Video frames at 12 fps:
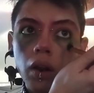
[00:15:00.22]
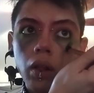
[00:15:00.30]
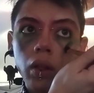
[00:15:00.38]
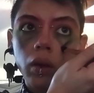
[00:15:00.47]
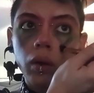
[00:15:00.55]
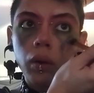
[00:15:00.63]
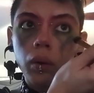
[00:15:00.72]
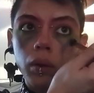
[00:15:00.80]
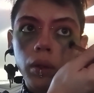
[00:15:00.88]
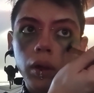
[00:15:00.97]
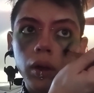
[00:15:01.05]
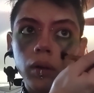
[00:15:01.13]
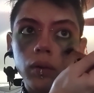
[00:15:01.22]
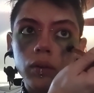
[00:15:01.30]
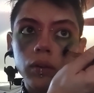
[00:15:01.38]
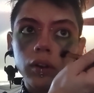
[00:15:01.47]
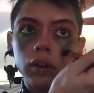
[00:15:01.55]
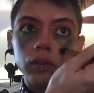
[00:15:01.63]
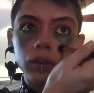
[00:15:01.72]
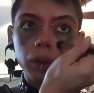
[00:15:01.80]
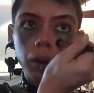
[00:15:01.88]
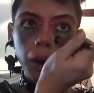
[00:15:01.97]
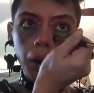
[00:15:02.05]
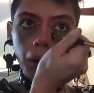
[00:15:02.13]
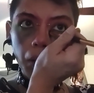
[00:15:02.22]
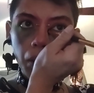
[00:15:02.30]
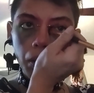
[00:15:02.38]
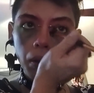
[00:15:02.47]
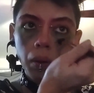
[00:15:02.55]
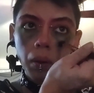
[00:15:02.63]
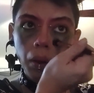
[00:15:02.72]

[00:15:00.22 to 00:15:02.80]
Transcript: So go on the outside of your lines.